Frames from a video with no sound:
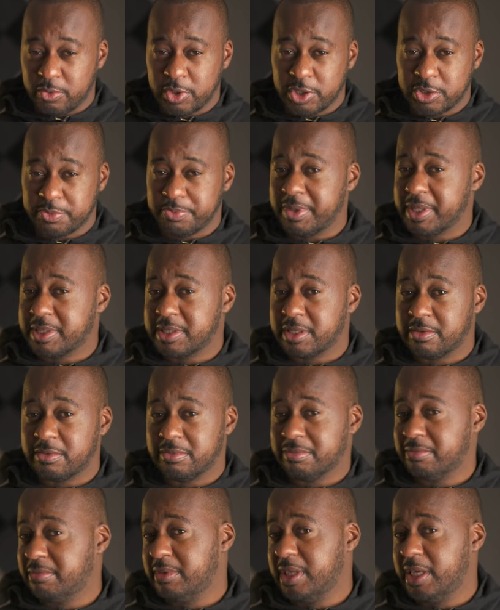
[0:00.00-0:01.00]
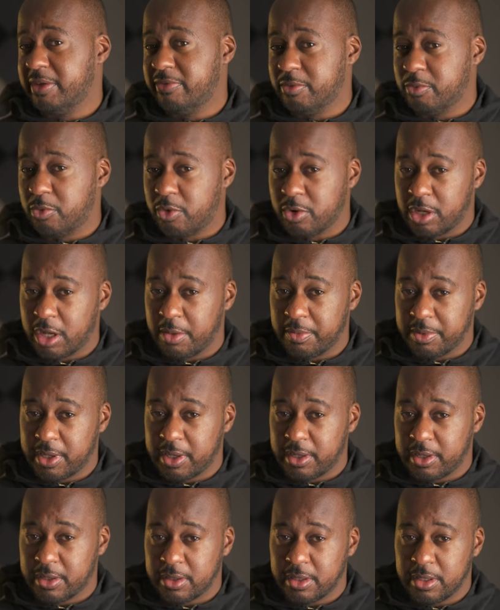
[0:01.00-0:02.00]
which makes it even more
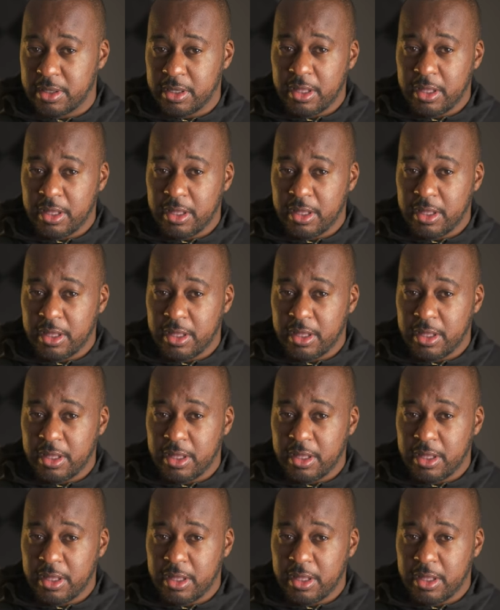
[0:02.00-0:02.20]
complicated.